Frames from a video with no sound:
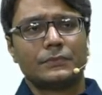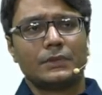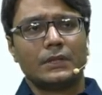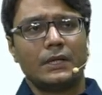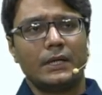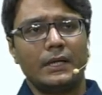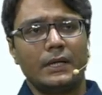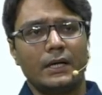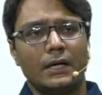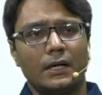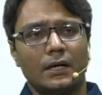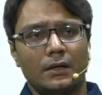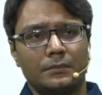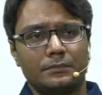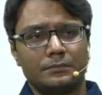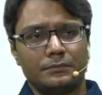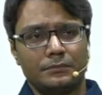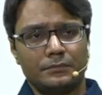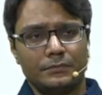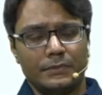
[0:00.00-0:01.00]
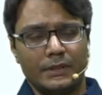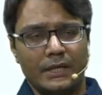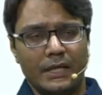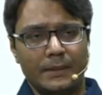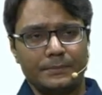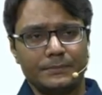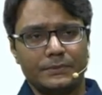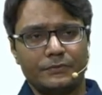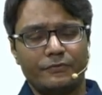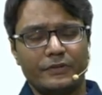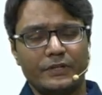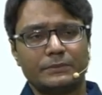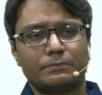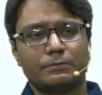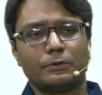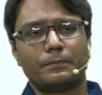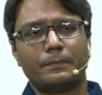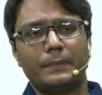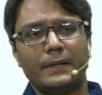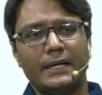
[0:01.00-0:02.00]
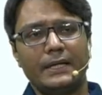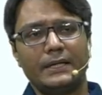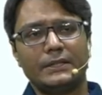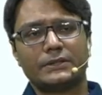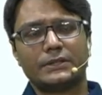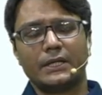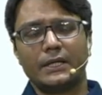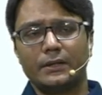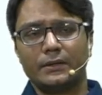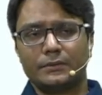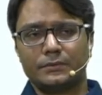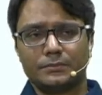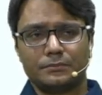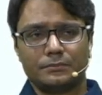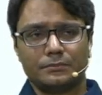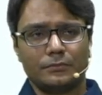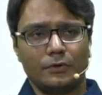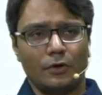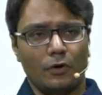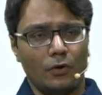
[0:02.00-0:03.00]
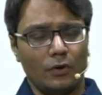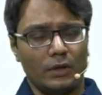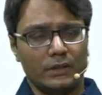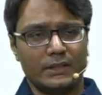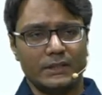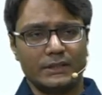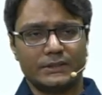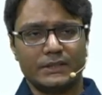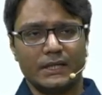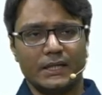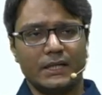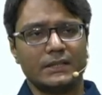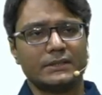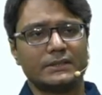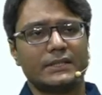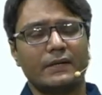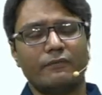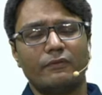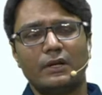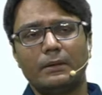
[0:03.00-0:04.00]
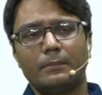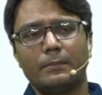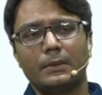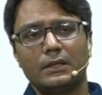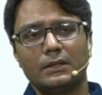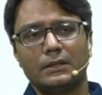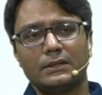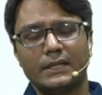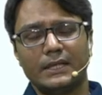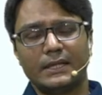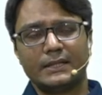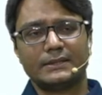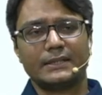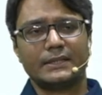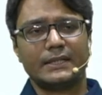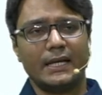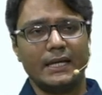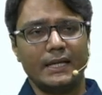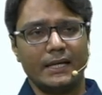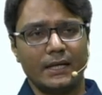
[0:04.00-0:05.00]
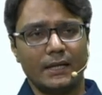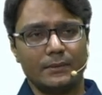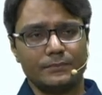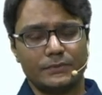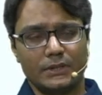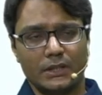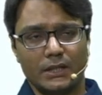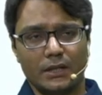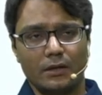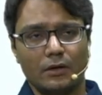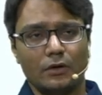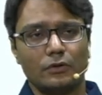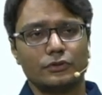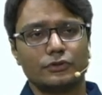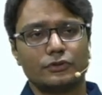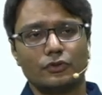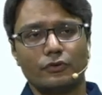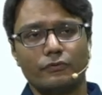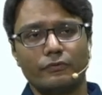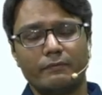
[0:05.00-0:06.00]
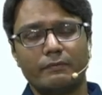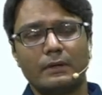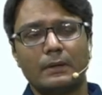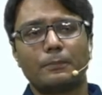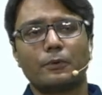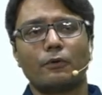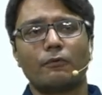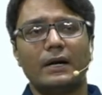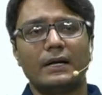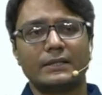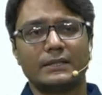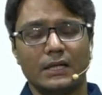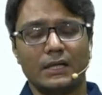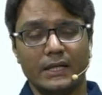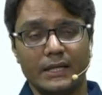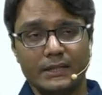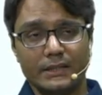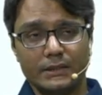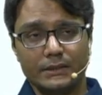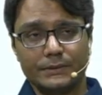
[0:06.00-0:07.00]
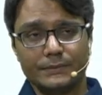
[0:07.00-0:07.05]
in a DAMS Facebook page and all other channels available. There is a Telegram channel also. We will provide the link.